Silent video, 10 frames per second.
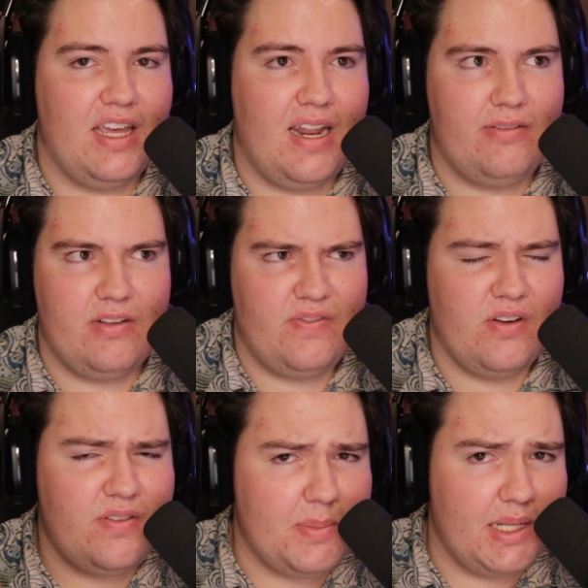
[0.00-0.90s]
I don't even know
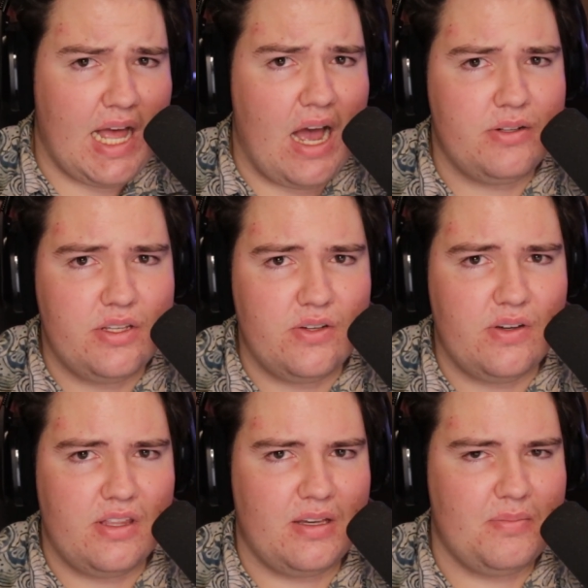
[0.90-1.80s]
if I'm allowed to. I
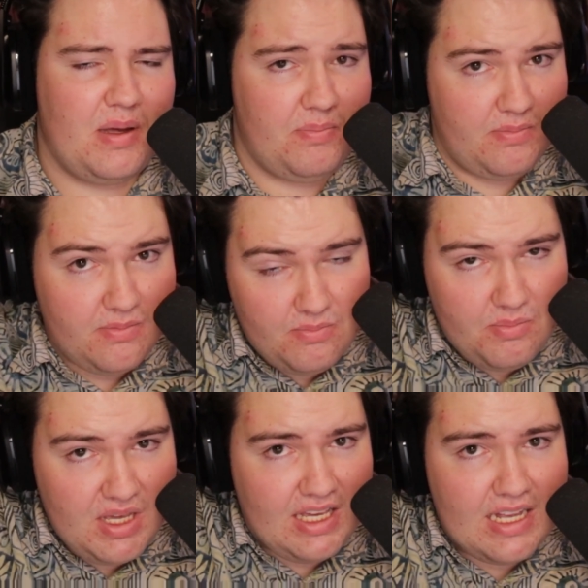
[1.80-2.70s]
think it might
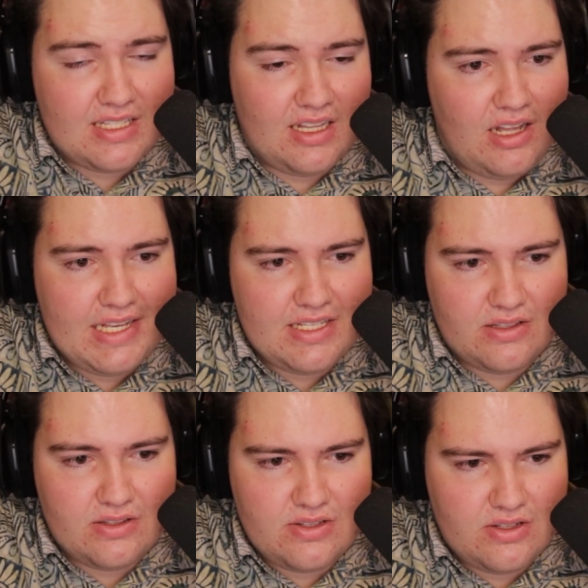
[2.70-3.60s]
be against the
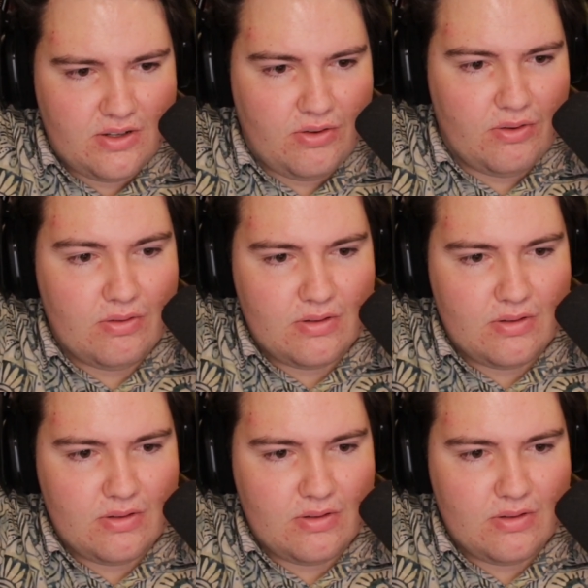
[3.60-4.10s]
license, so